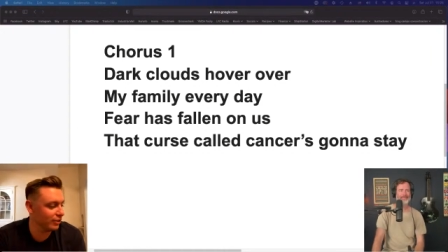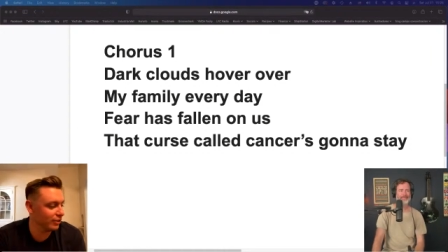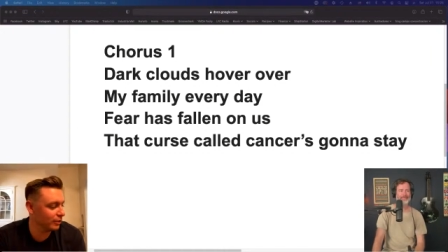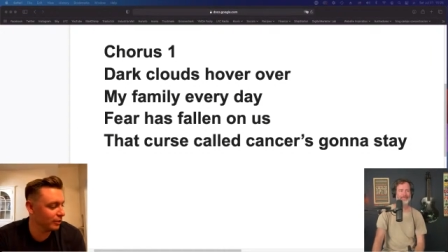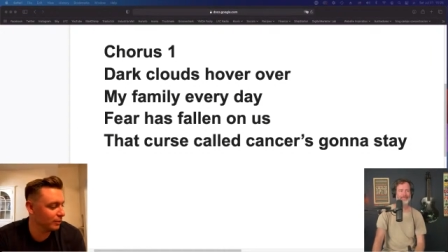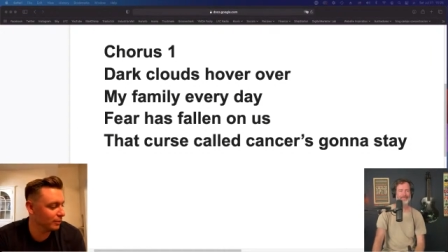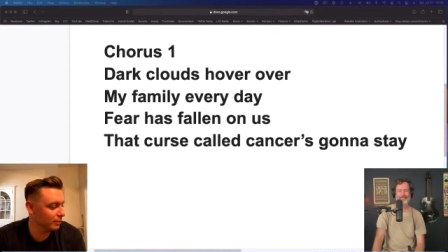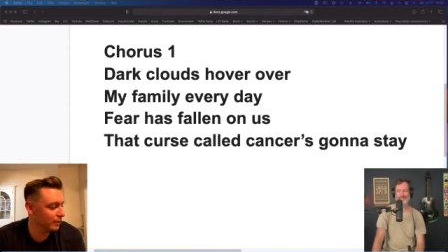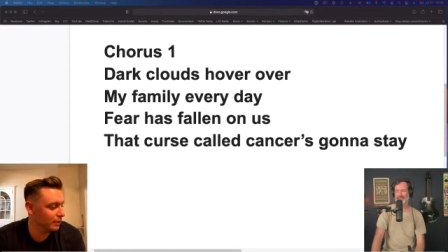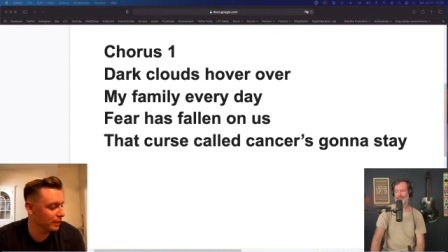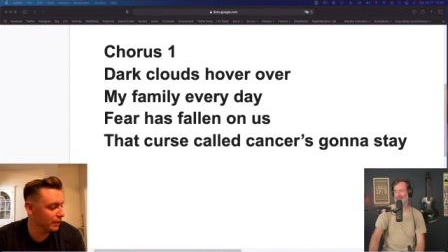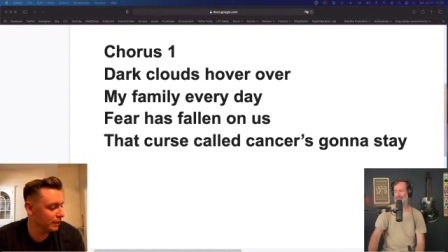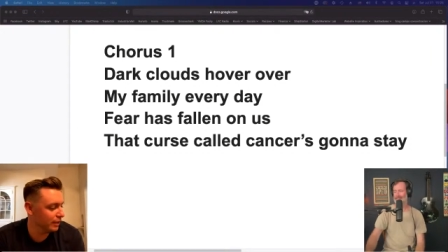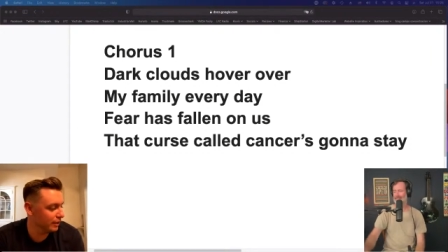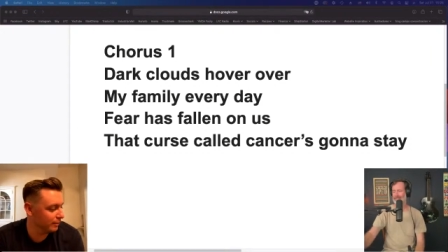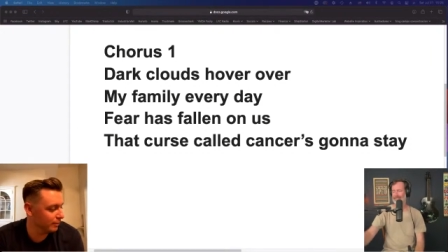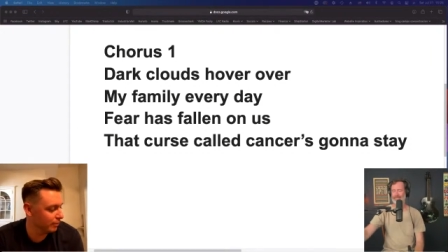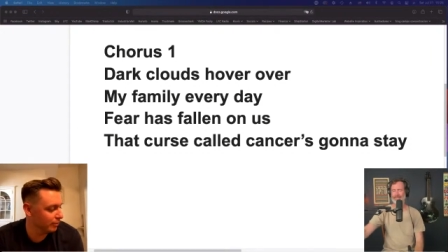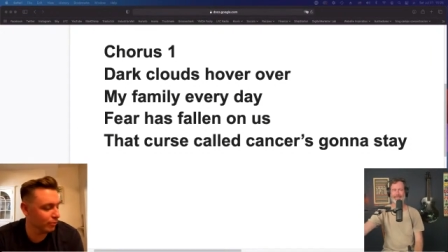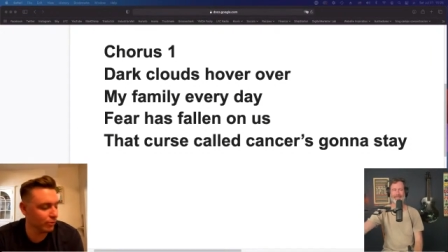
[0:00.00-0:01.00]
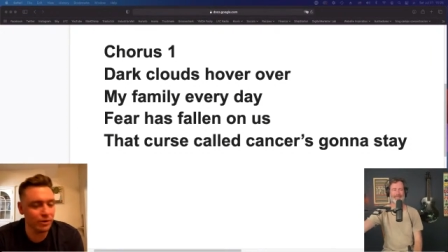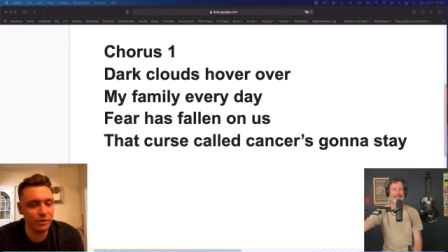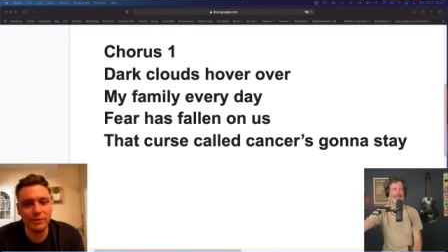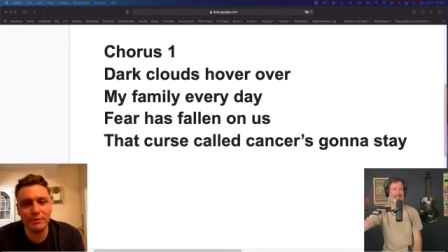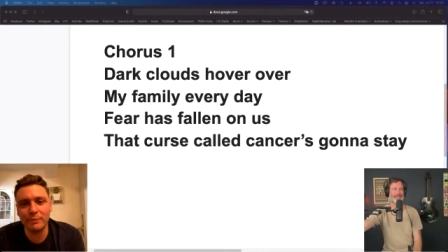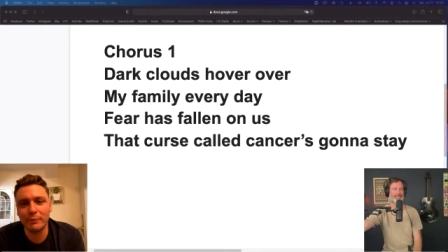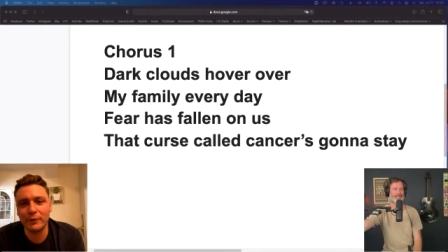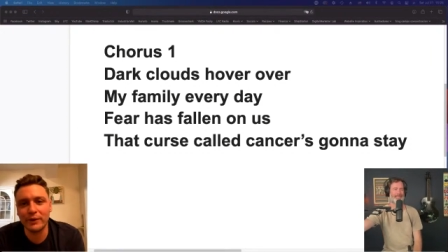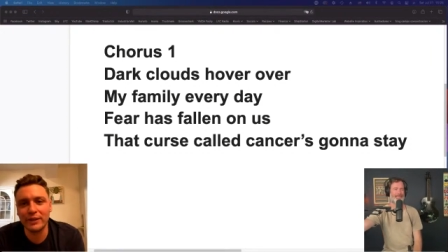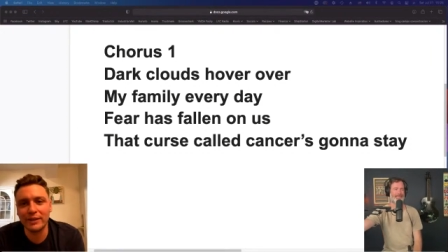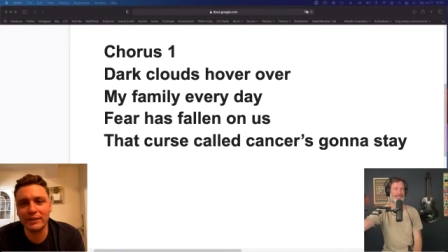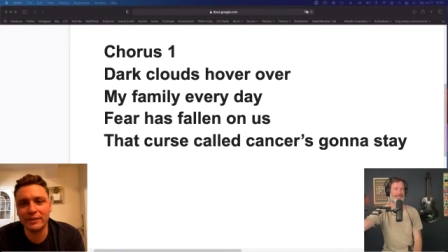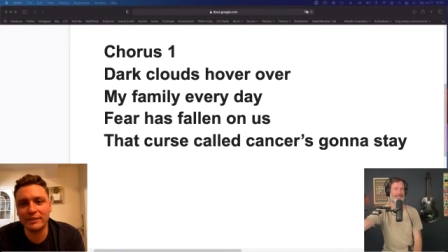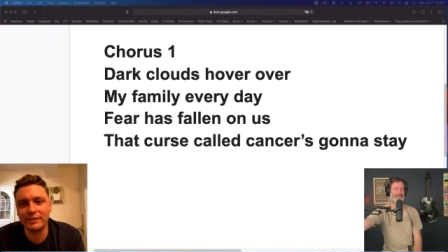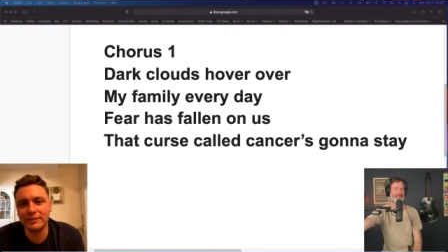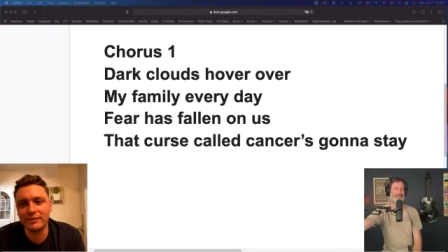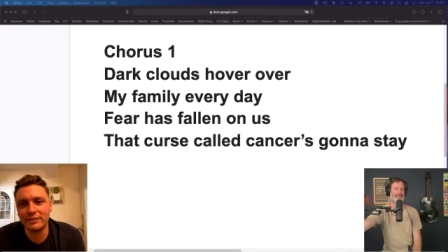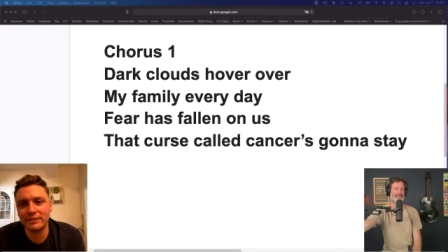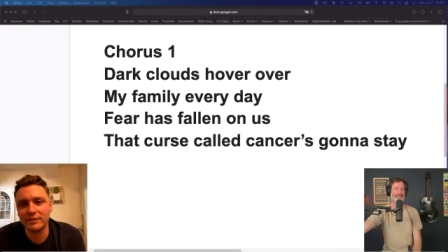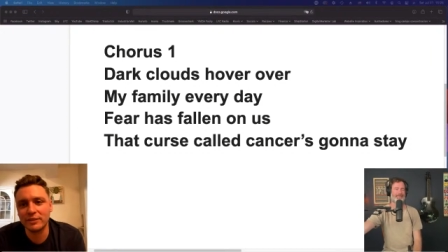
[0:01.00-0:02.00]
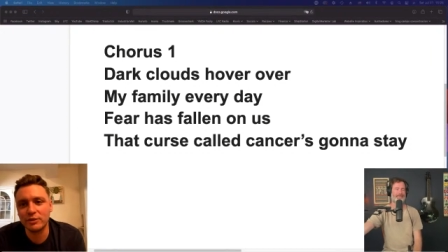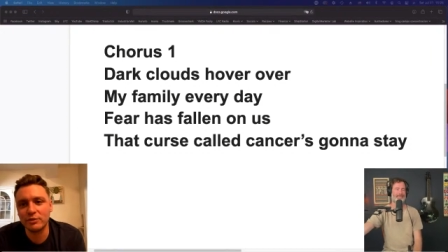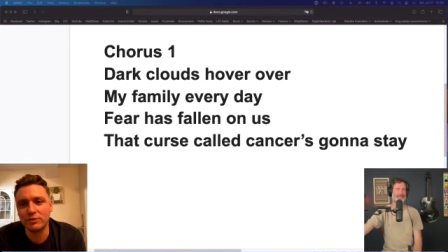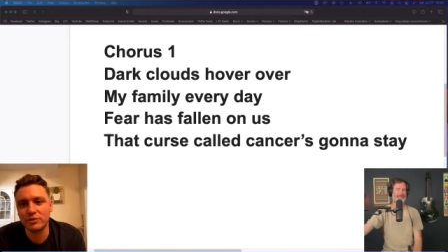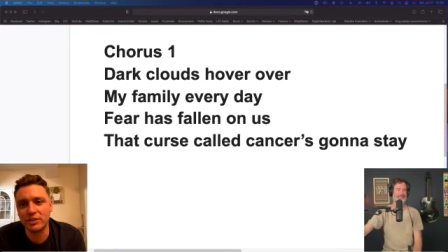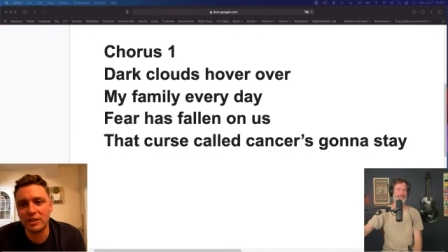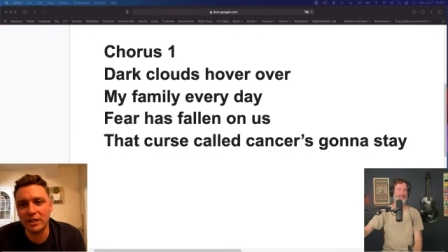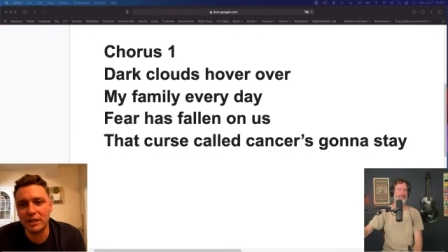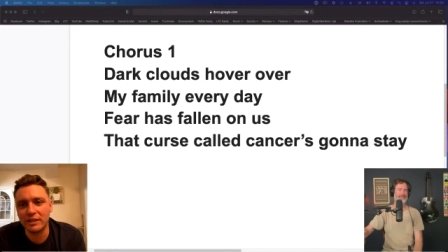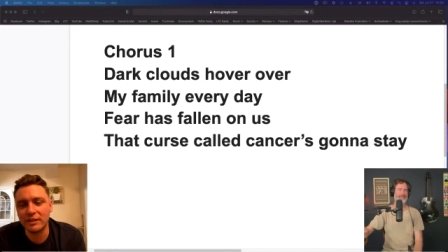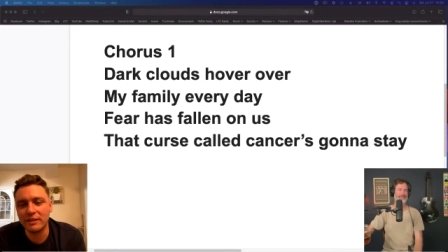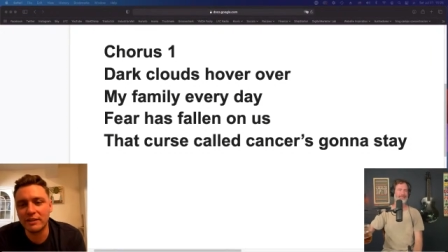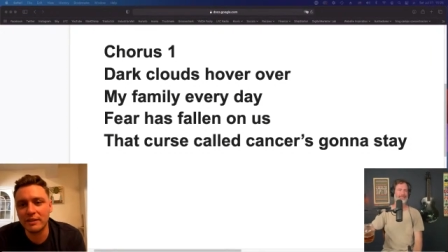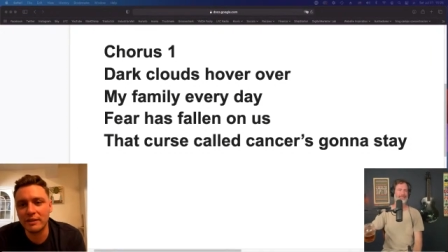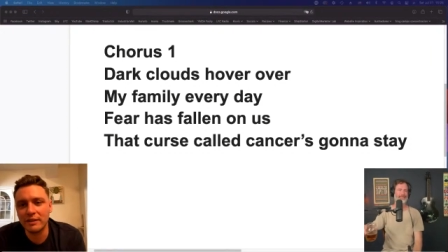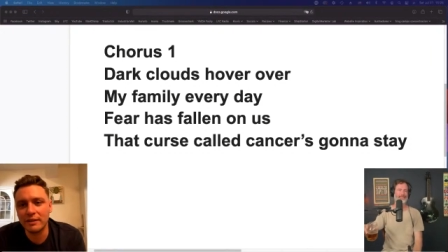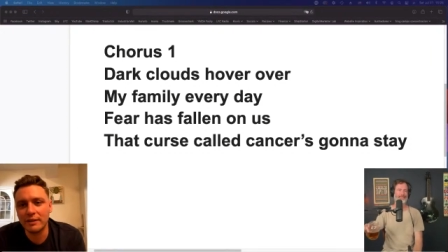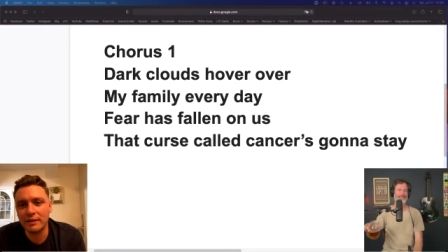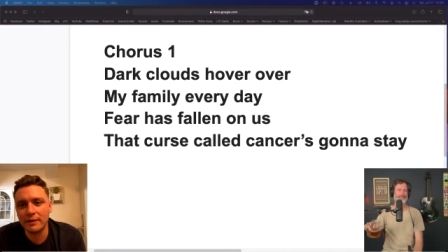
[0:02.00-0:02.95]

the song to me before you even played it, you said,